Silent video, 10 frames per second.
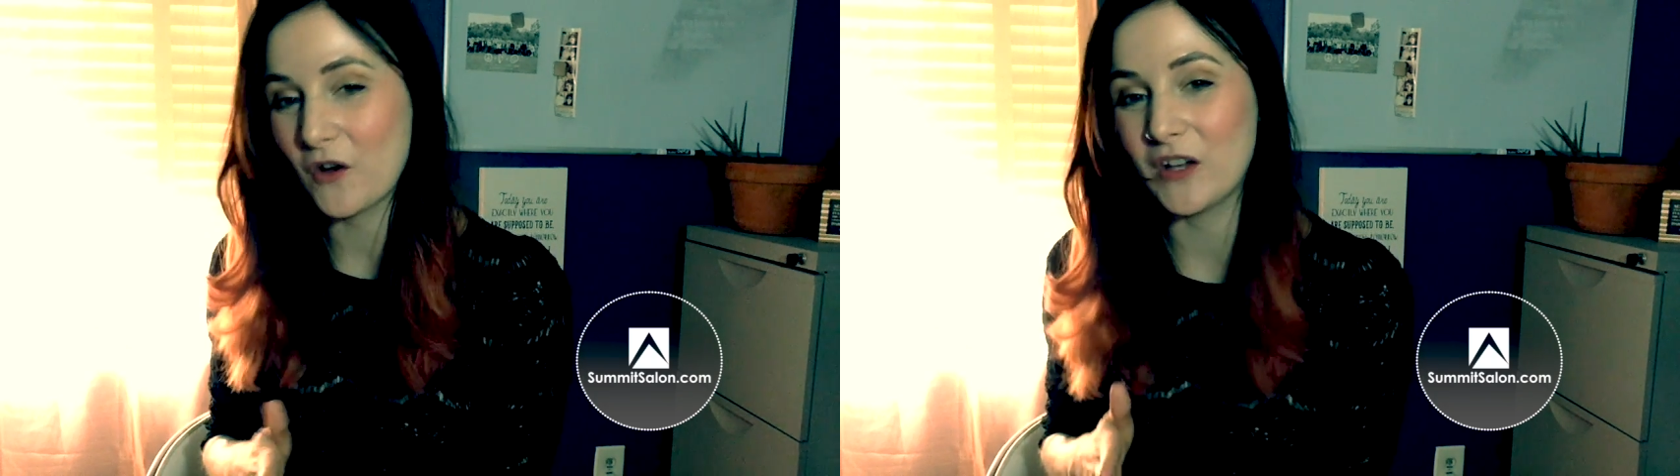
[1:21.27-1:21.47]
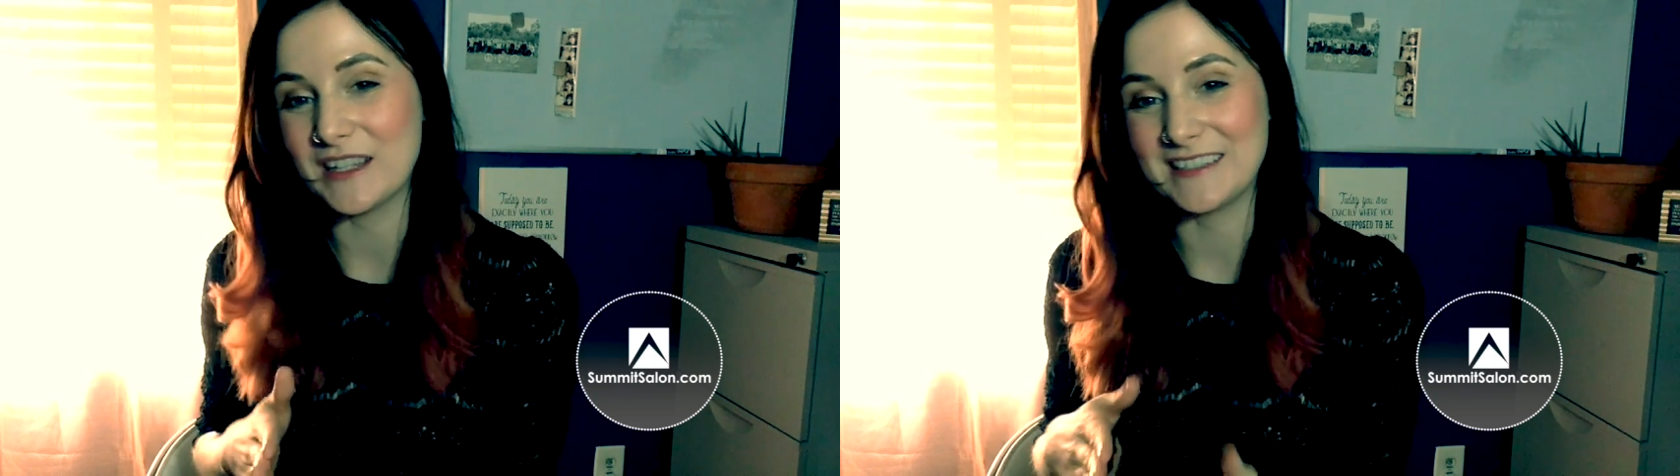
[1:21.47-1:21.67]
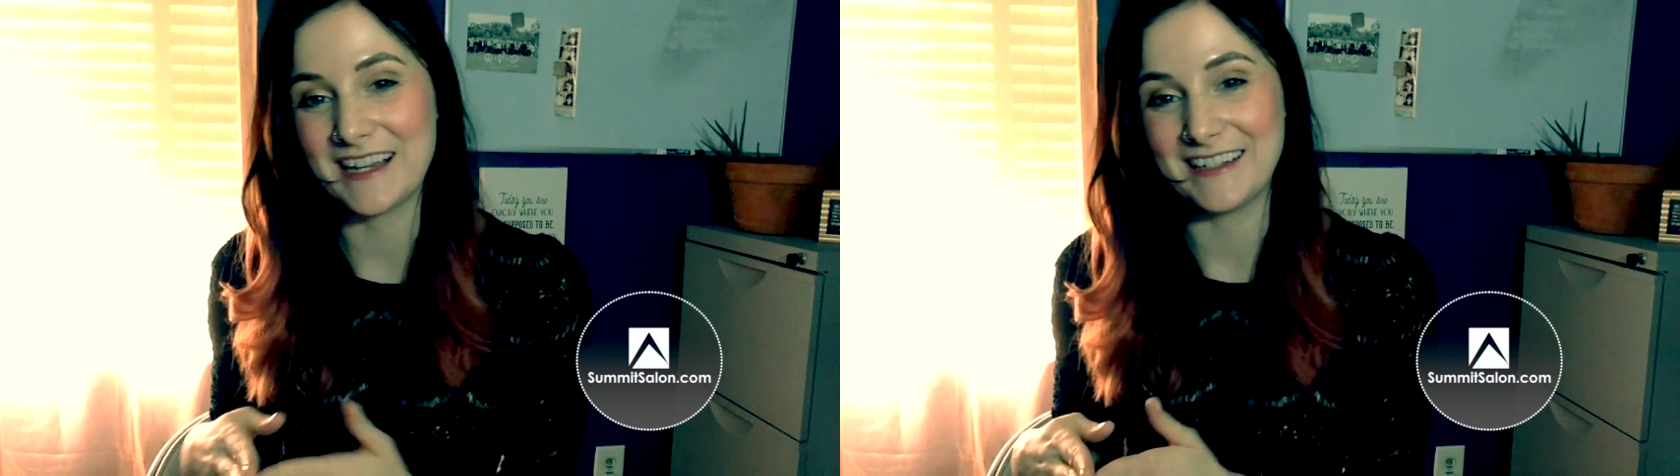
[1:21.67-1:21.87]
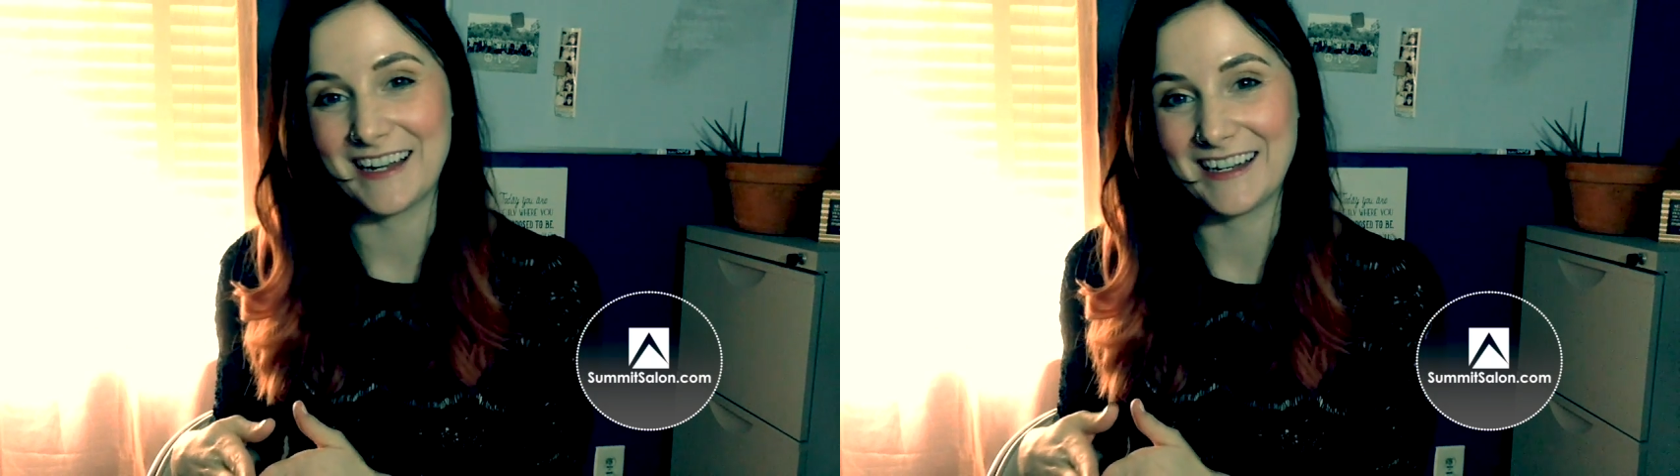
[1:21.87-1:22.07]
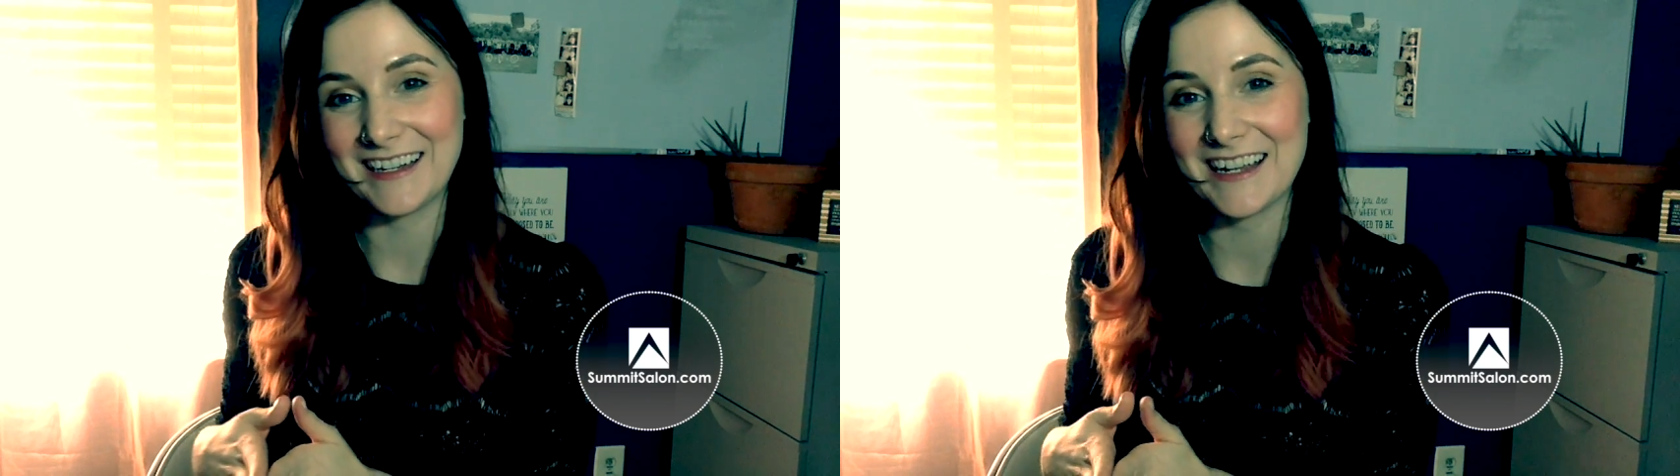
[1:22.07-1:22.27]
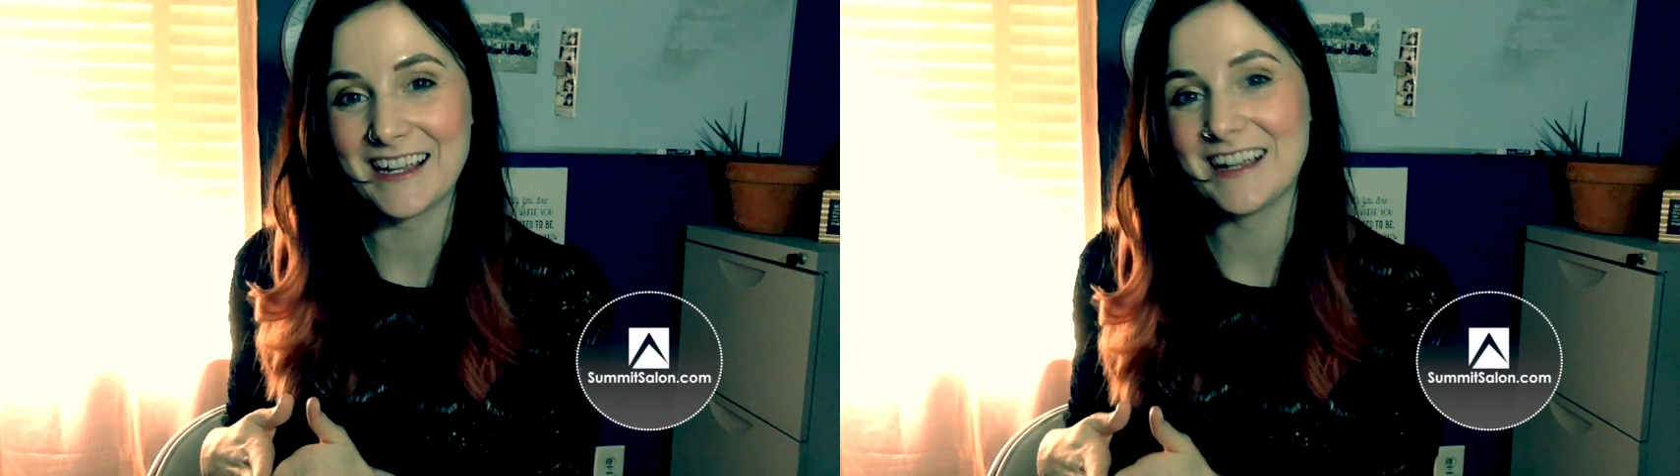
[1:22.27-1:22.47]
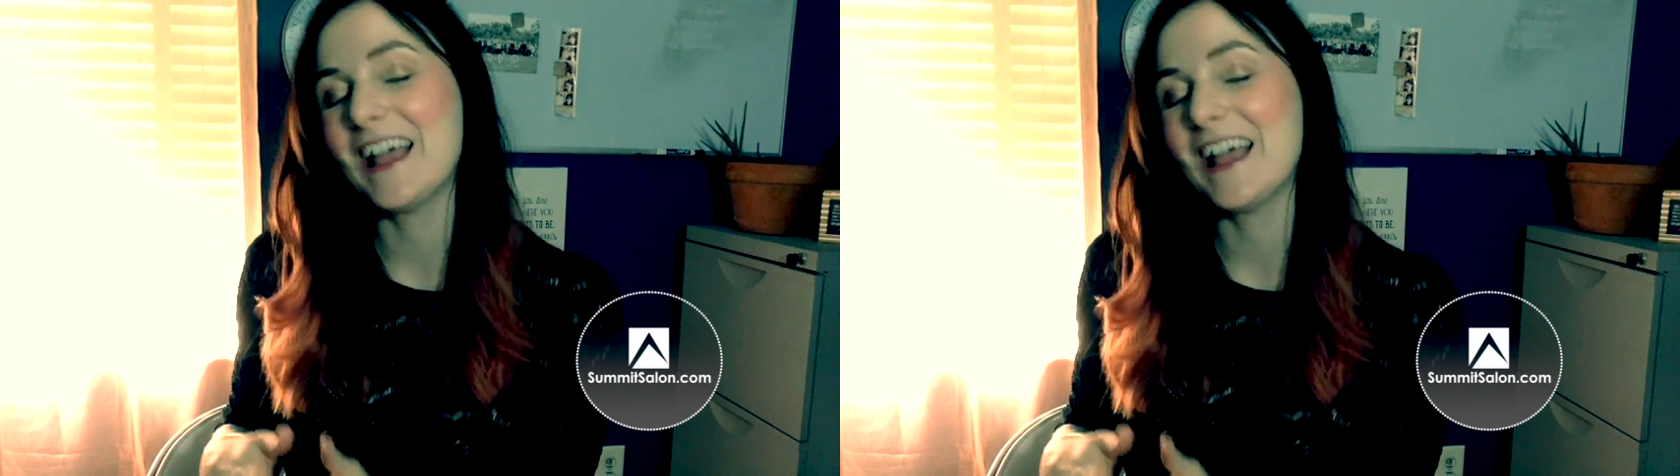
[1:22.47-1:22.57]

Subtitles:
focused identity,